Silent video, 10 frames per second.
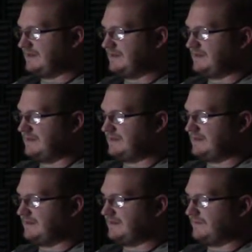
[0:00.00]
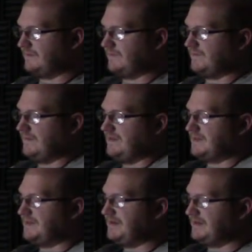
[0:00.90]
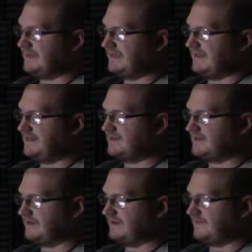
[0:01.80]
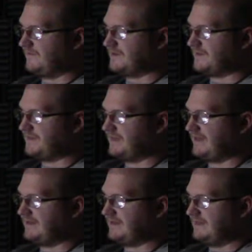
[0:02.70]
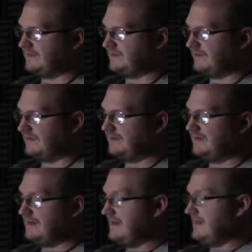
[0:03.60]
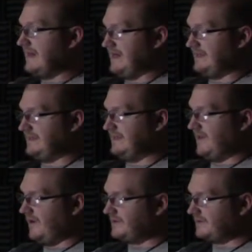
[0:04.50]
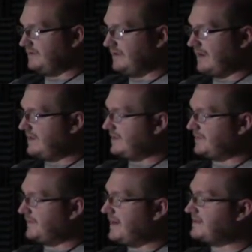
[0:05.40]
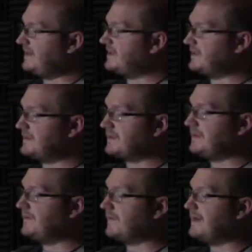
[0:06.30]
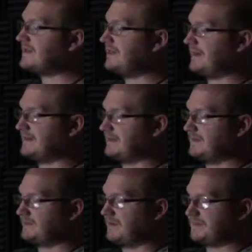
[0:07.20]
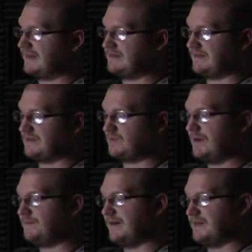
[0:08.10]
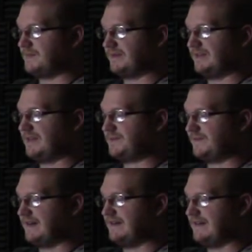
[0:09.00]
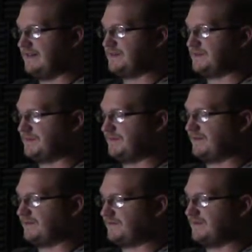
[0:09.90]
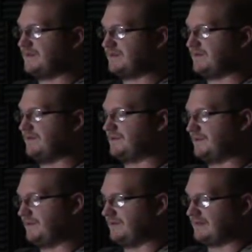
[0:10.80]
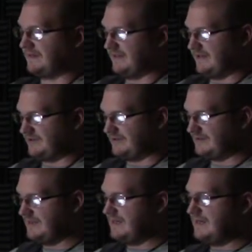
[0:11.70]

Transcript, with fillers: AT&T says, we dispute these allegations and look forward to presenting our case in court. AT&T also noted that it provides customers with information about SIM swap scans at this webpage, but did not provide any specific information during Shapiro's allegations. Yeah.